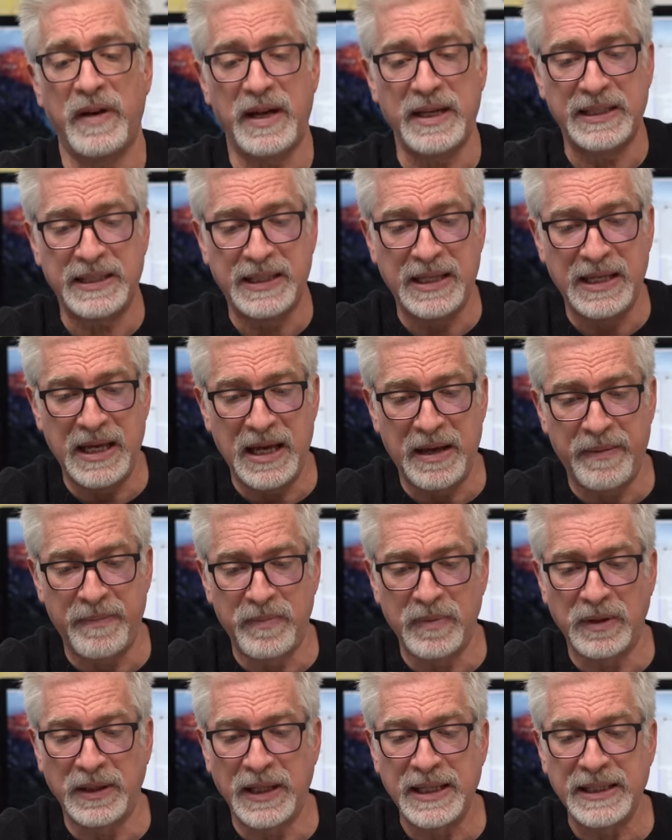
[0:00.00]

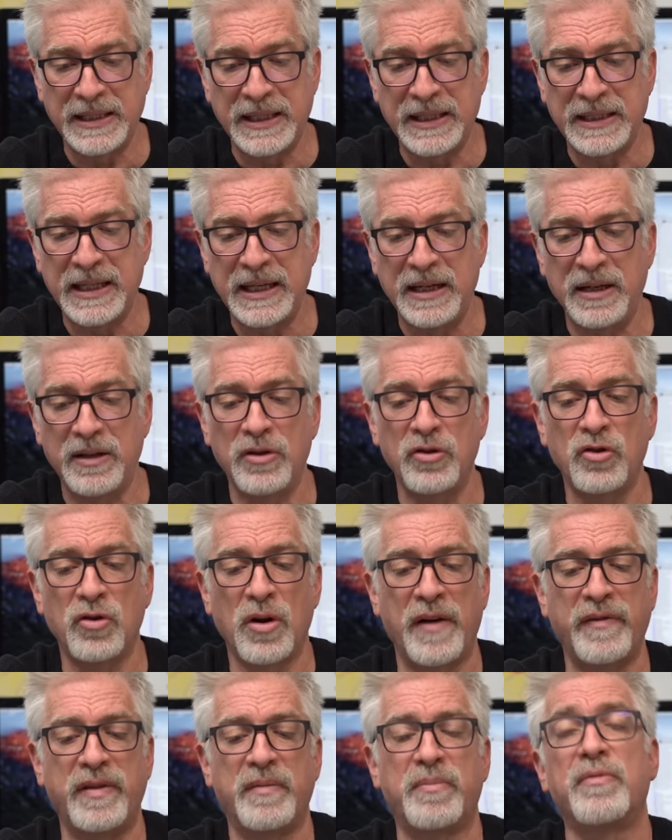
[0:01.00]
STM lenses needed to
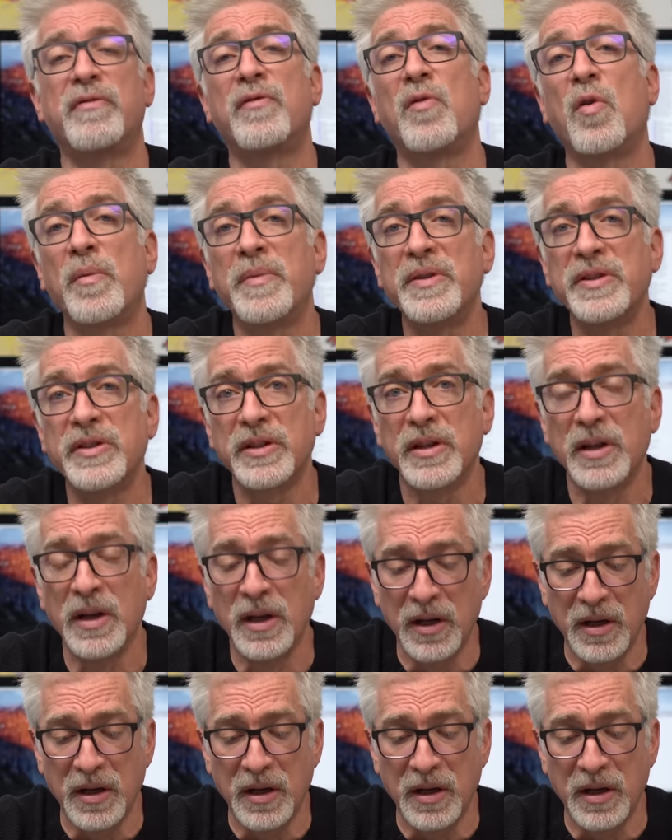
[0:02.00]
drive the performance